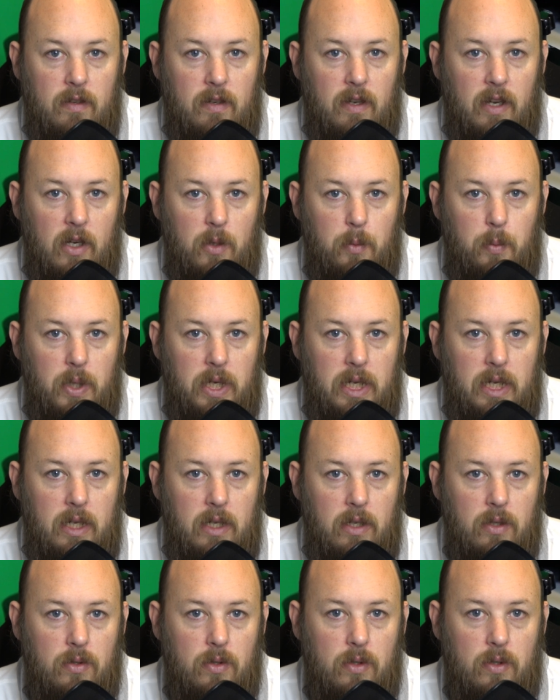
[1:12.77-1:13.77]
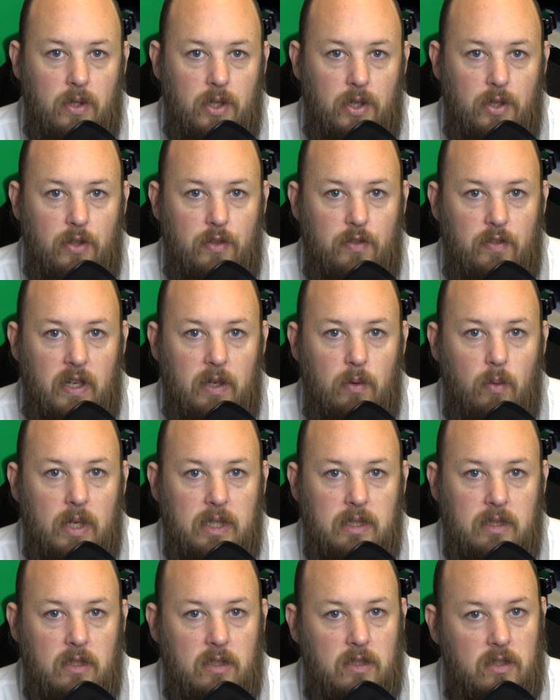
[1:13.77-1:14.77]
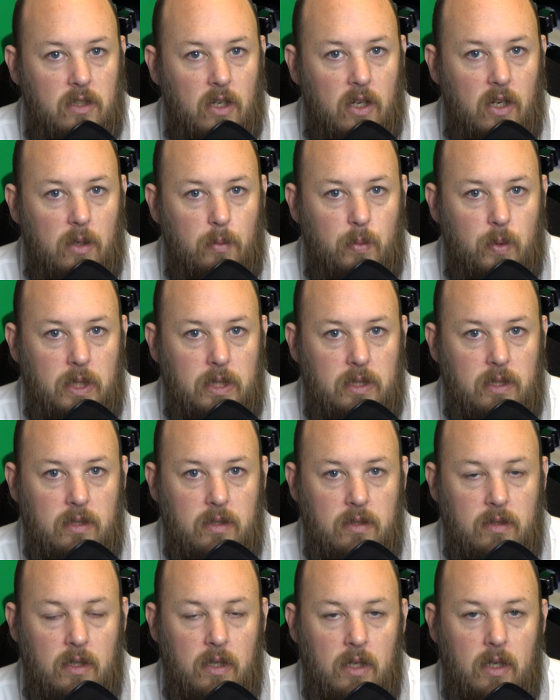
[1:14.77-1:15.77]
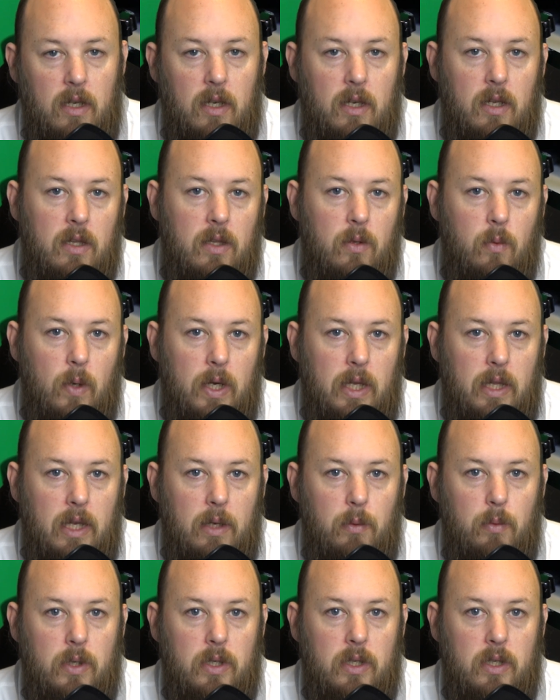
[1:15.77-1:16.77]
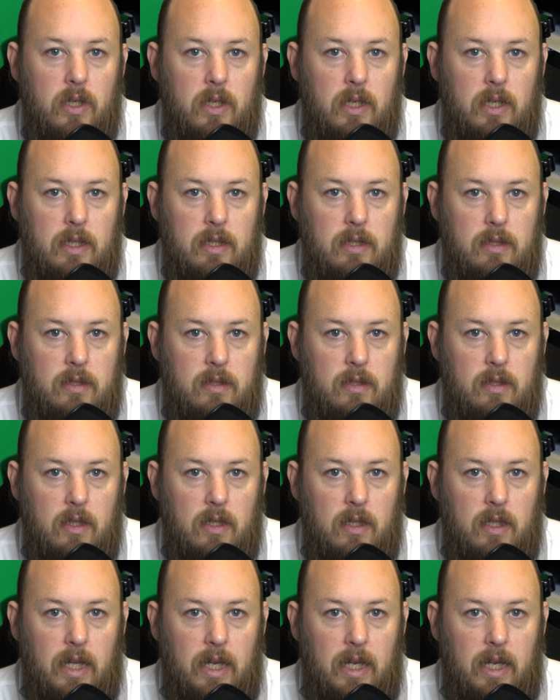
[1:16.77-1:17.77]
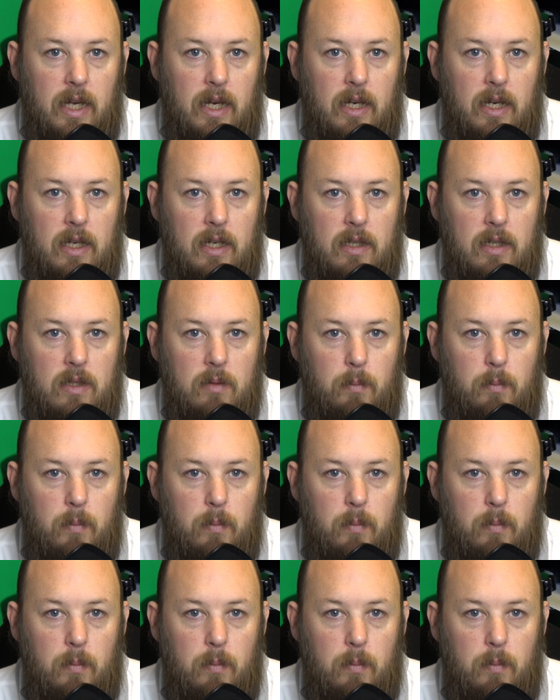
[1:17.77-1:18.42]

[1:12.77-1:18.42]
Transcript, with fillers: DLP or UV resin style printers, the way they work is they're